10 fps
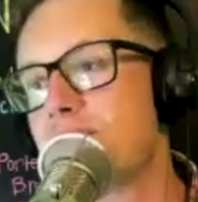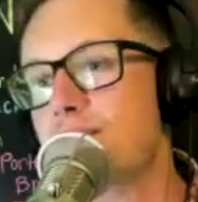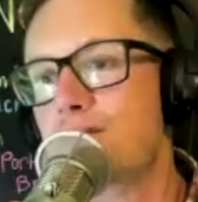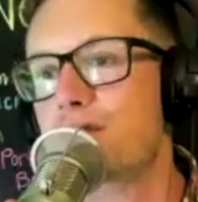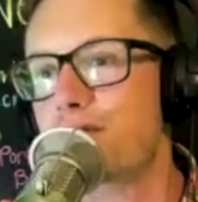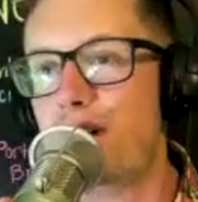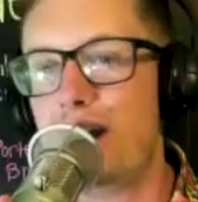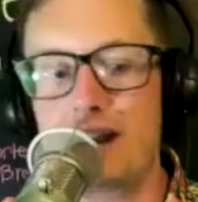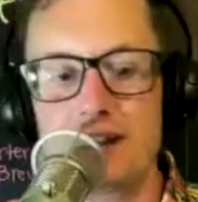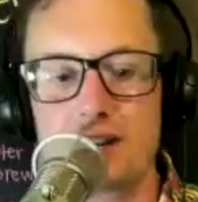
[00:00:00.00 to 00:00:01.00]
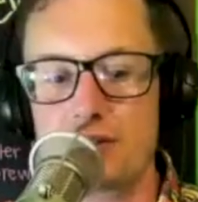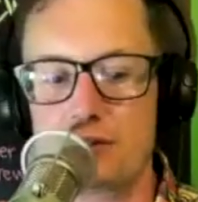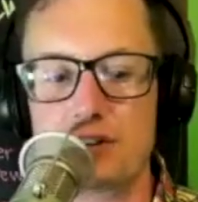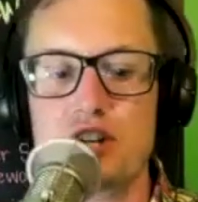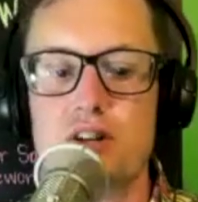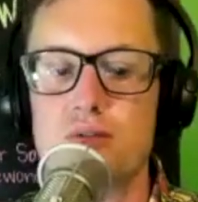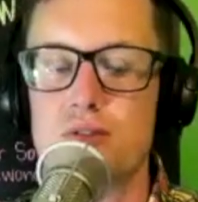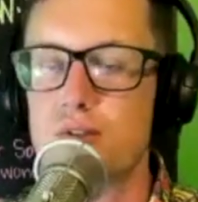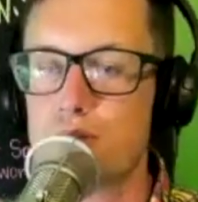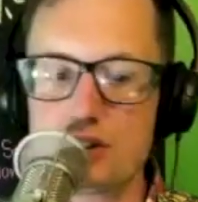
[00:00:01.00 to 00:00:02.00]
to defy, the general's
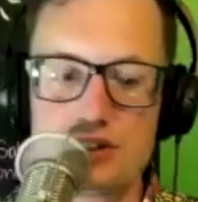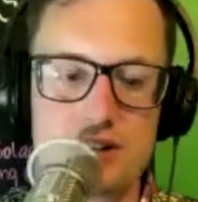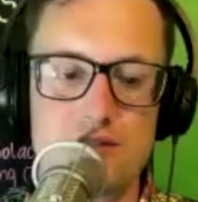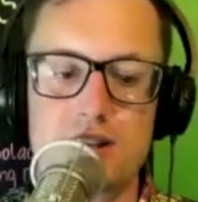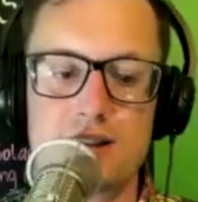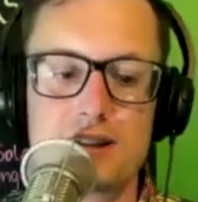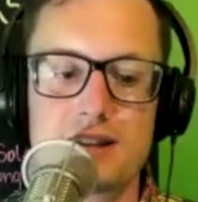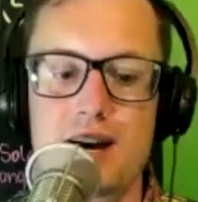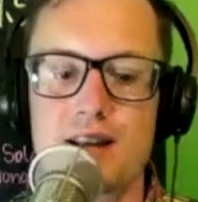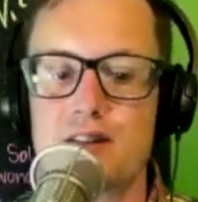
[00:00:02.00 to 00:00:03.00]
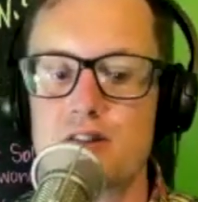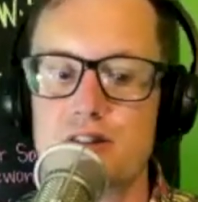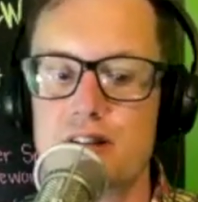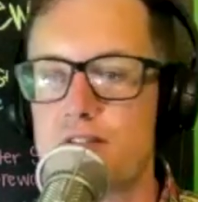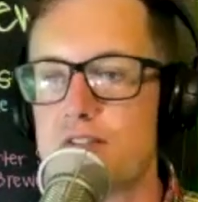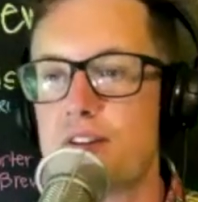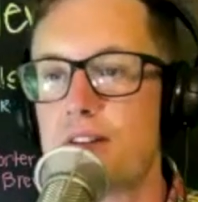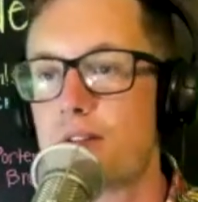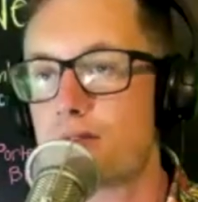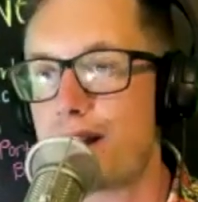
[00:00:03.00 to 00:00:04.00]
orders and everything like that. And it turns out there's
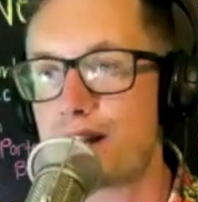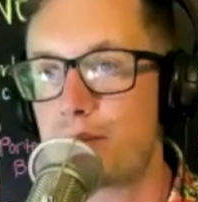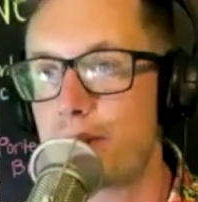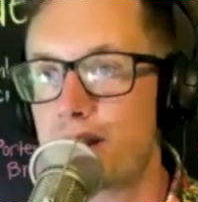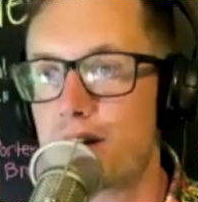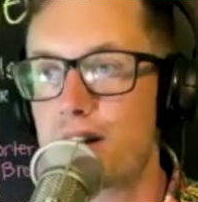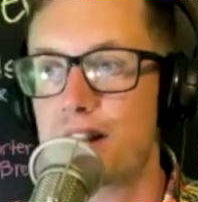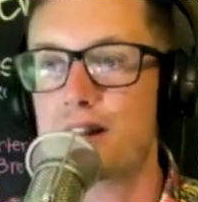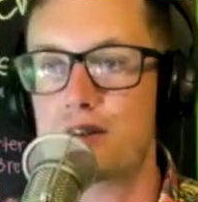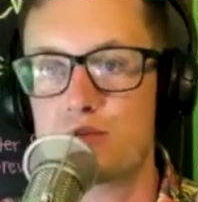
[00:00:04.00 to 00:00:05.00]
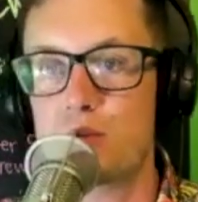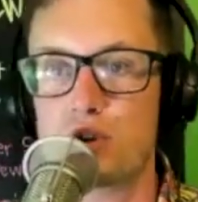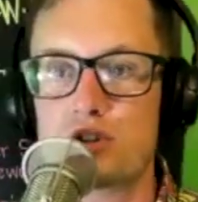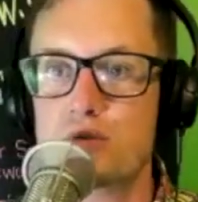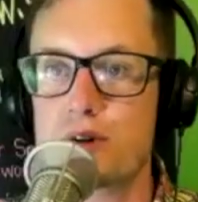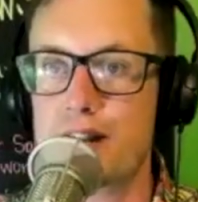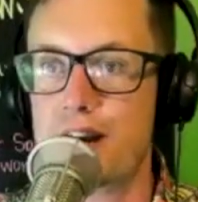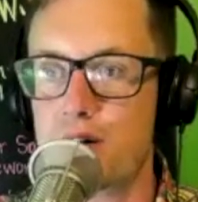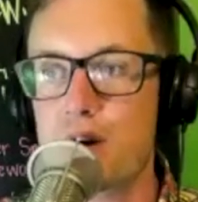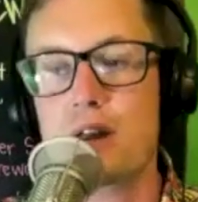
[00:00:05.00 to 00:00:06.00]
another threat coming on, and there's more to it
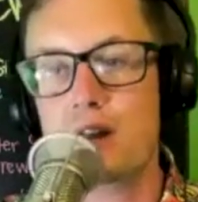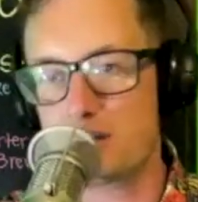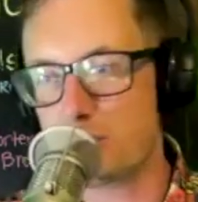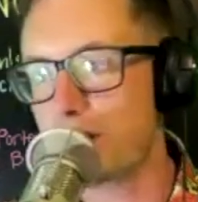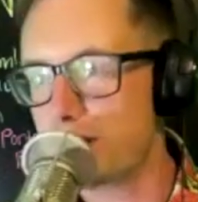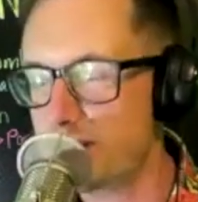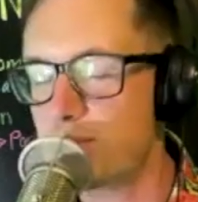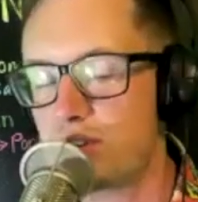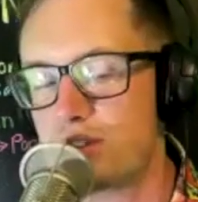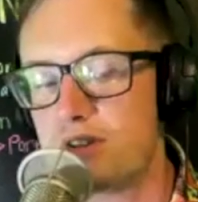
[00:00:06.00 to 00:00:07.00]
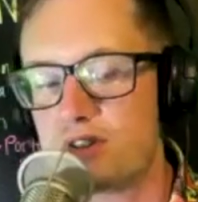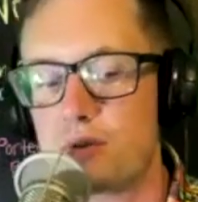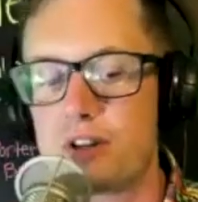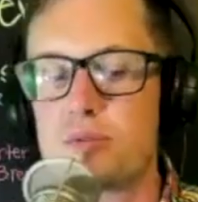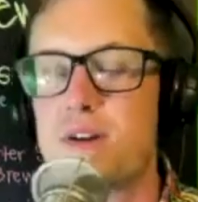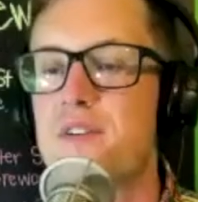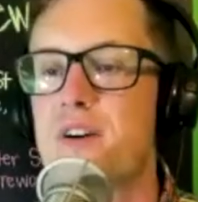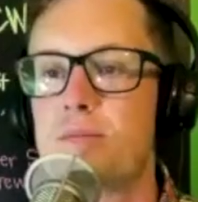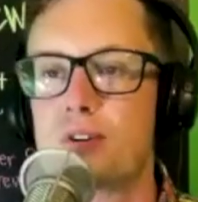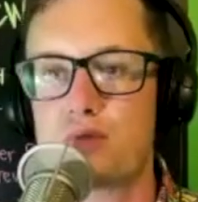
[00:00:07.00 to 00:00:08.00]
now as we're getting deeper into the story. So I
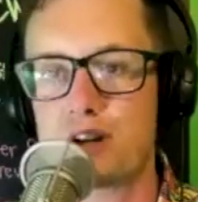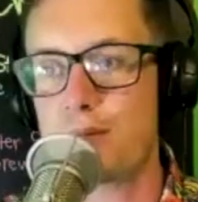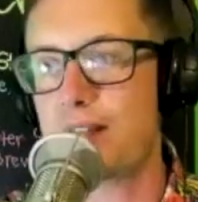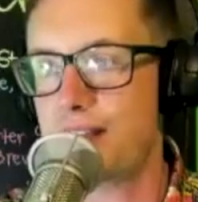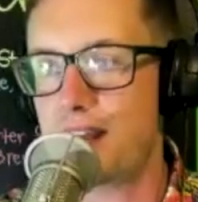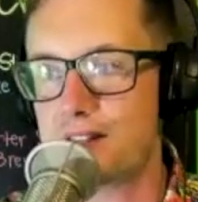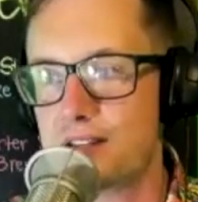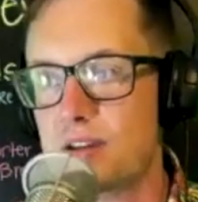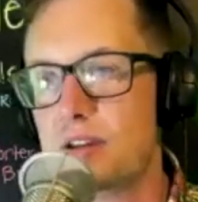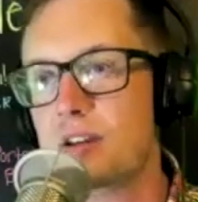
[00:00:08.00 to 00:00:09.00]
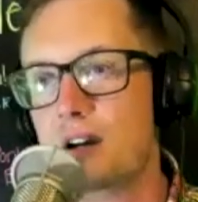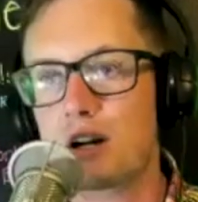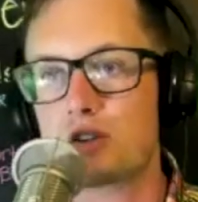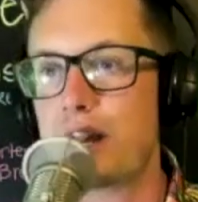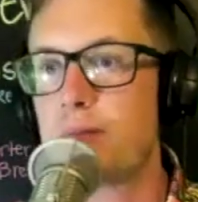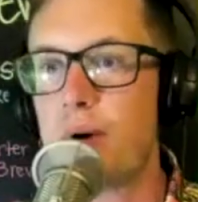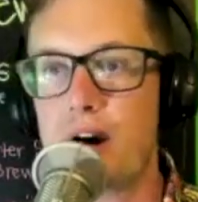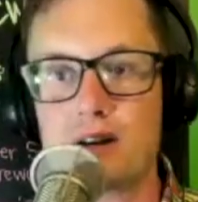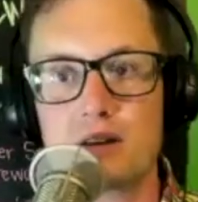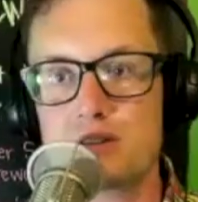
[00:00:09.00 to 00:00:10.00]
very much recommend that. Greg
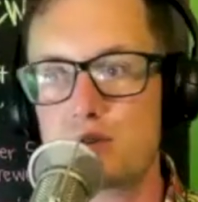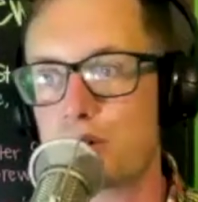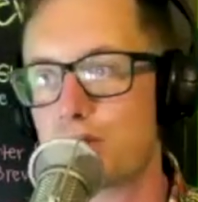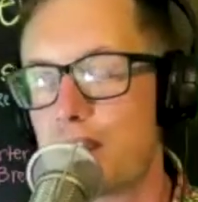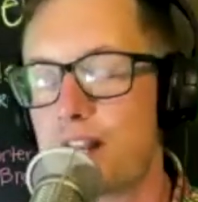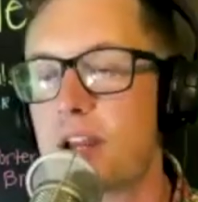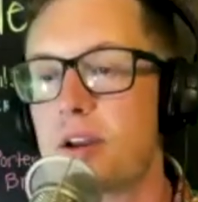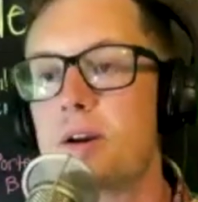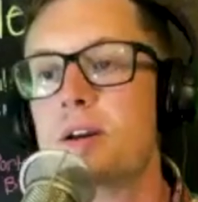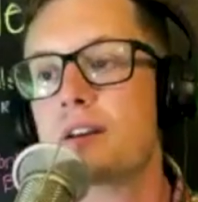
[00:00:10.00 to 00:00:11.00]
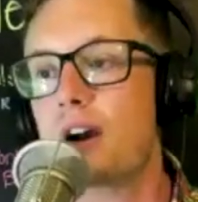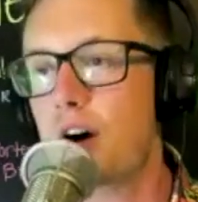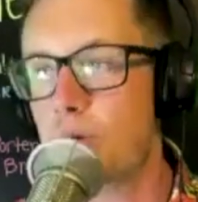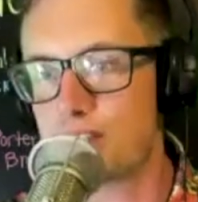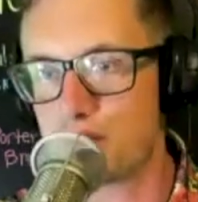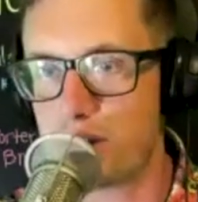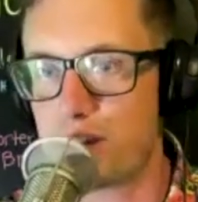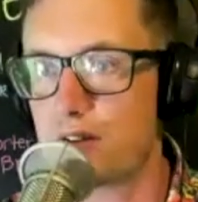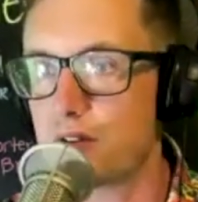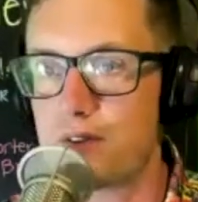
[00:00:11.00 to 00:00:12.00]
Pak is doing the writing. Always a
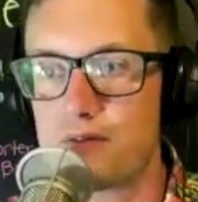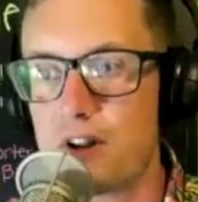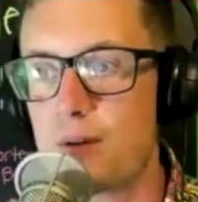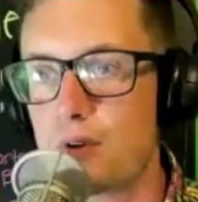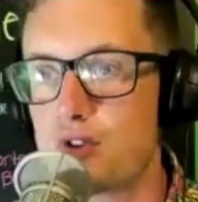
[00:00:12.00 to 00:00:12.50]
great, phenomenal